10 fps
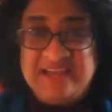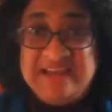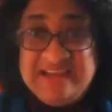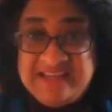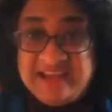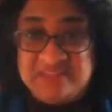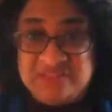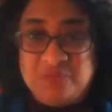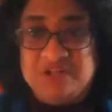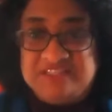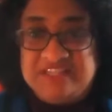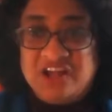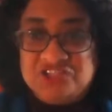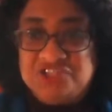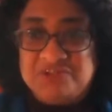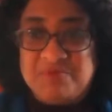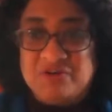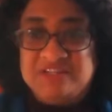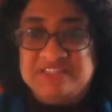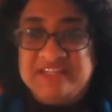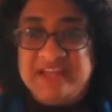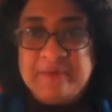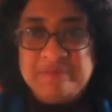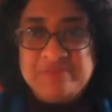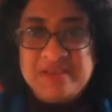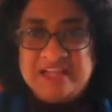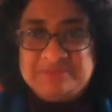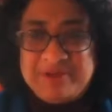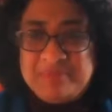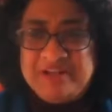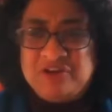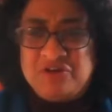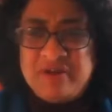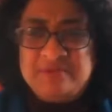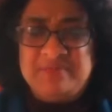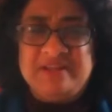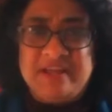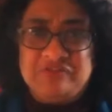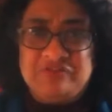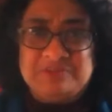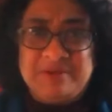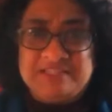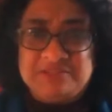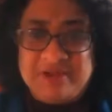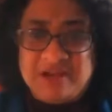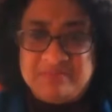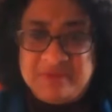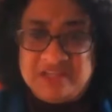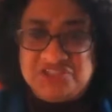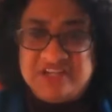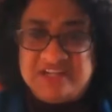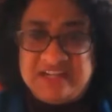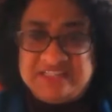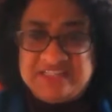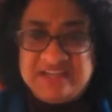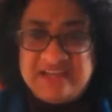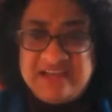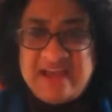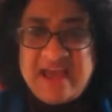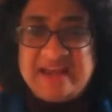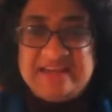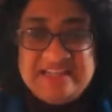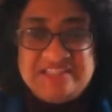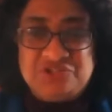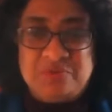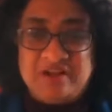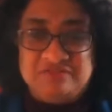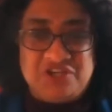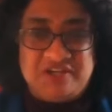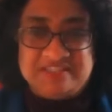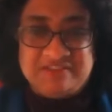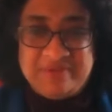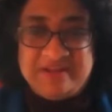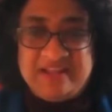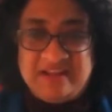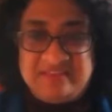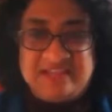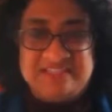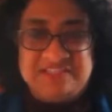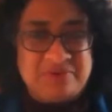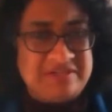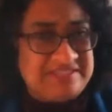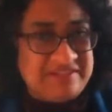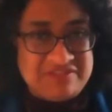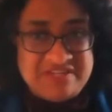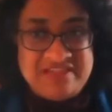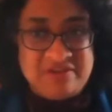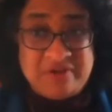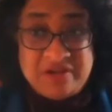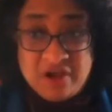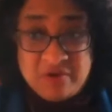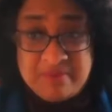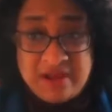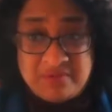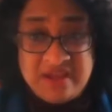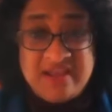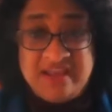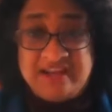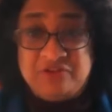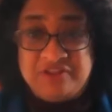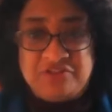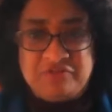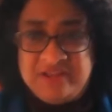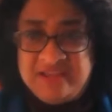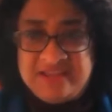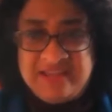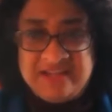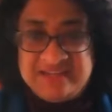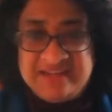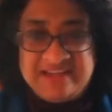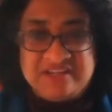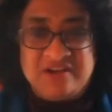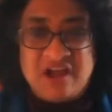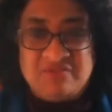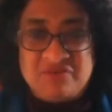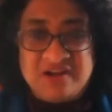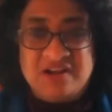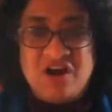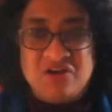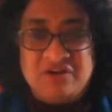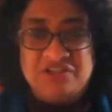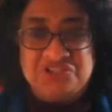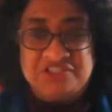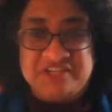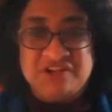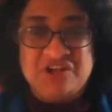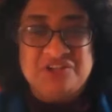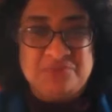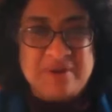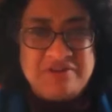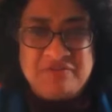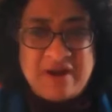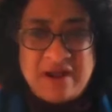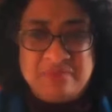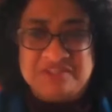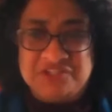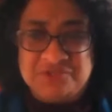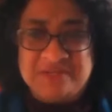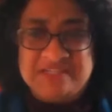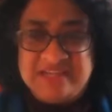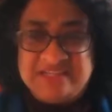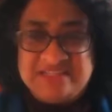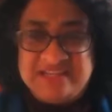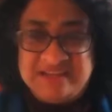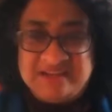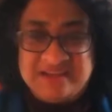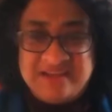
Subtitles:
India, the world's largest democracy, has become an incredibly dangerous place to be a journalist. At least 12 journalists have been killed there since 2017 that we know about, including 3 killed in hit and run car crashes in 24 hours in 2018.